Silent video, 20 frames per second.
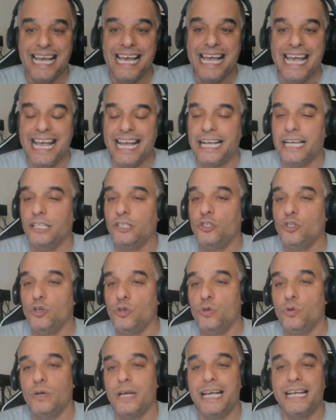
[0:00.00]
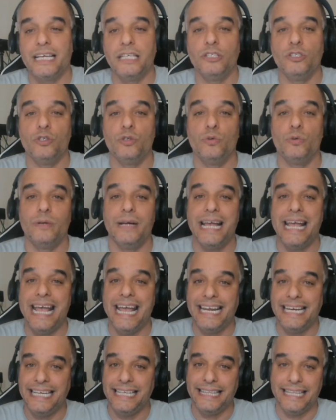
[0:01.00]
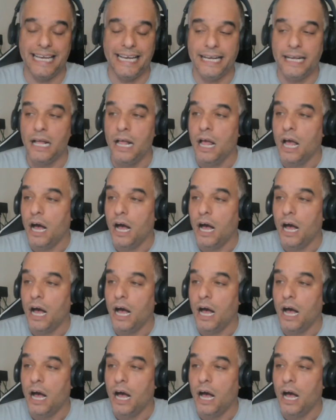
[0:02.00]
It can do anything.